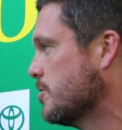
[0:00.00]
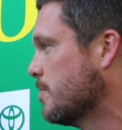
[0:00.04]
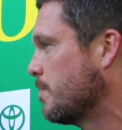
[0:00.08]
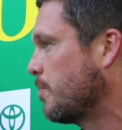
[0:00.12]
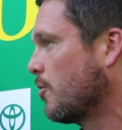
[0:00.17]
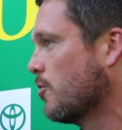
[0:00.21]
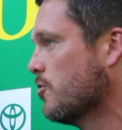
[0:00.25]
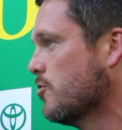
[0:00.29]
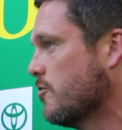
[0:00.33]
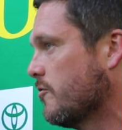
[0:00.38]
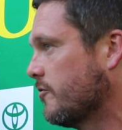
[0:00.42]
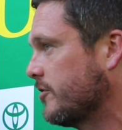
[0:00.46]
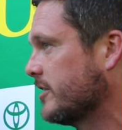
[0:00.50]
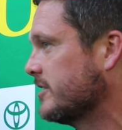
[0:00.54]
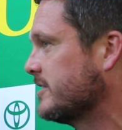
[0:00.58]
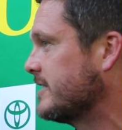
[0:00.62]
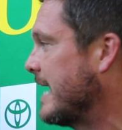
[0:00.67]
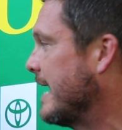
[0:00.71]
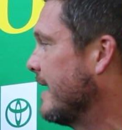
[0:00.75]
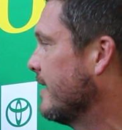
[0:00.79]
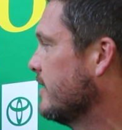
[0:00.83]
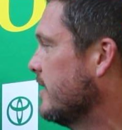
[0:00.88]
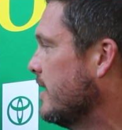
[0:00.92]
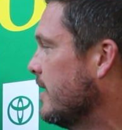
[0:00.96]
improve.
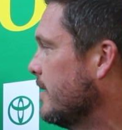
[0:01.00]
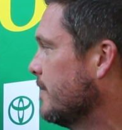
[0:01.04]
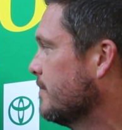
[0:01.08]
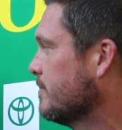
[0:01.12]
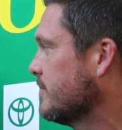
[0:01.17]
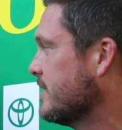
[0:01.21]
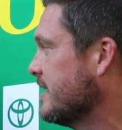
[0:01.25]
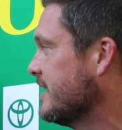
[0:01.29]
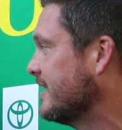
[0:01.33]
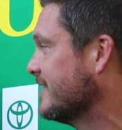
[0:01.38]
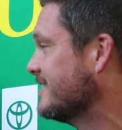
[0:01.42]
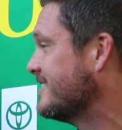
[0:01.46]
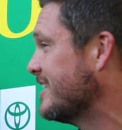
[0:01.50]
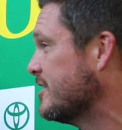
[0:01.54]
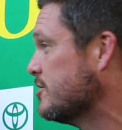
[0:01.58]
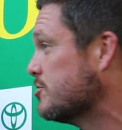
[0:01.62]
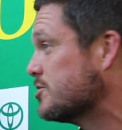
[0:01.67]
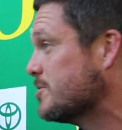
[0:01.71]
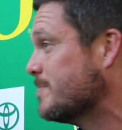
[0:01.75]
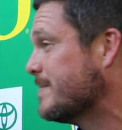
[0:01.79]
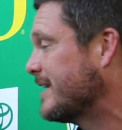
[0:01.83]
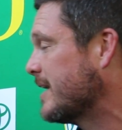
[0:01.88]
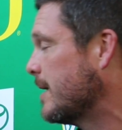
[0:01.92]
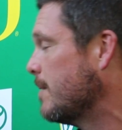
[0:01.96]
He continues
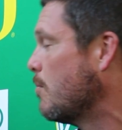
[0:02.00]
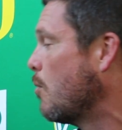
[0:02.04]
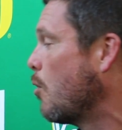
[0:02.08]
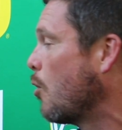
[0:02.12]
to become